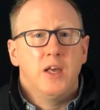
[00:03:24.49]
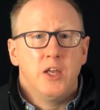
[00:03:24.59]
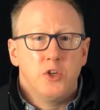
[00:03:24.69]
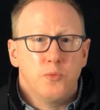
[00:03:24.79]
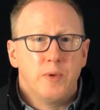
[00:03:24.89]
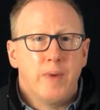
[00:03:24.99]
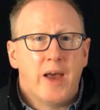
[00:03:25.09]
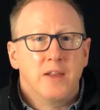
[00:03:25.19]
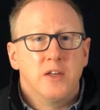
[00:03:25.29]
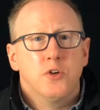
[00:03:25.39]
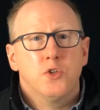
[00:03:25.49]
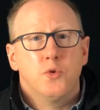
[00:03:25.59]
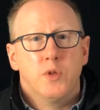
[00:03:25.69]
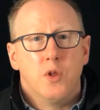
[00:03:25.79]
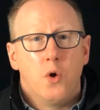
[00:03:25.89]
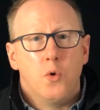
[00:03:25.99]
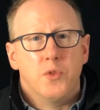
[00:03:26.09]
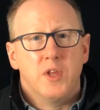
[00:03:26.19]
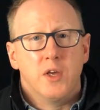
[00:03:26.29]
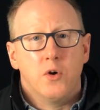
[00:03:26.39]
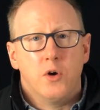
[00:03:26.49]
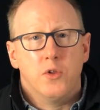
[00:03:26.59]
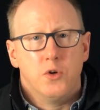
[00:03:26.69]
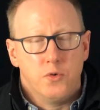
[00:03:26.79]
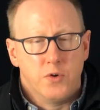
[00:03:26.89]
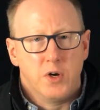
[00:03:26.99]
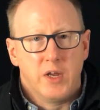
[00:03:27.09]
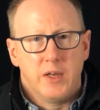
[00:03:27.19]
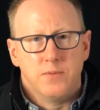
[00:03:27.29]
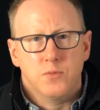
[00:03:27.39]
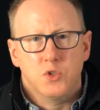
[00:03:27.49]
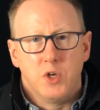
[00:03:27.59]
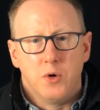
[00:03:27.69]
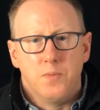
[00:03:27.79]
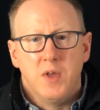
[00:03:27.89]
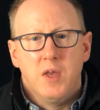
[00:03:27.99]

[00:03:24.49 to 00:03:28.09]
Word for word: and you'll be back there doing the whole thing all over again. So